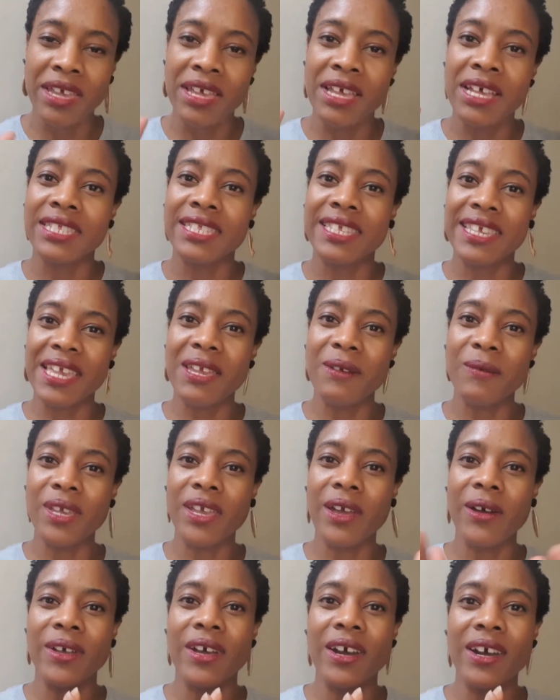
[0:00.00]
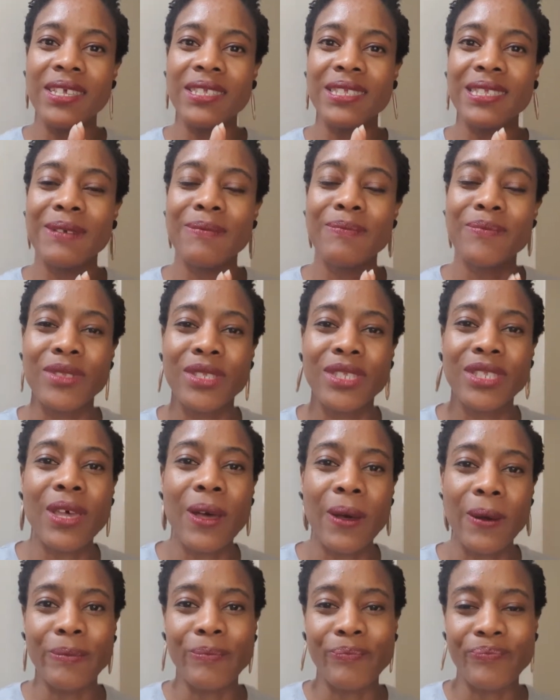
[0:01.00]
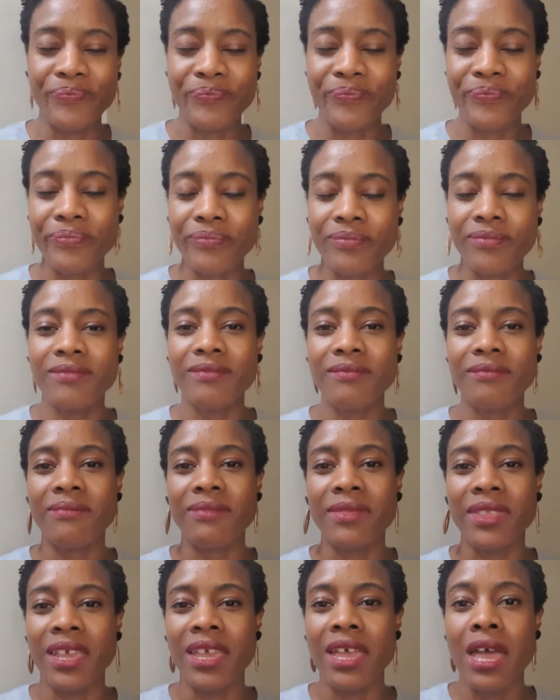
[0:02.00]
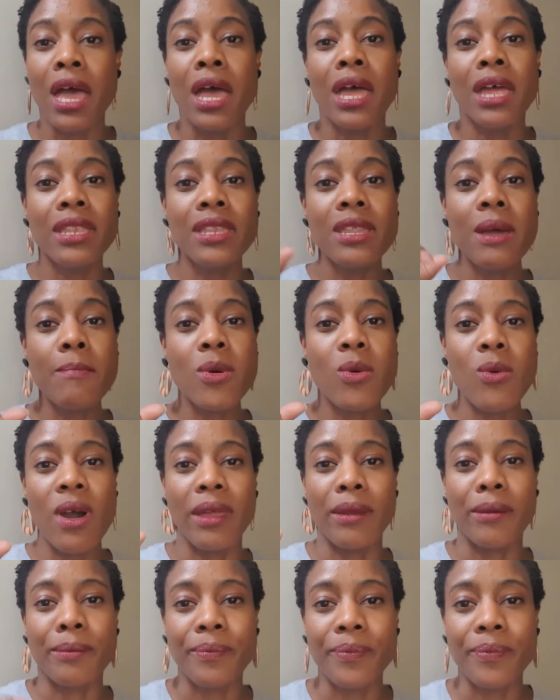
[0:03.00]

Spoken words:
So here we go, guys. So, number 1,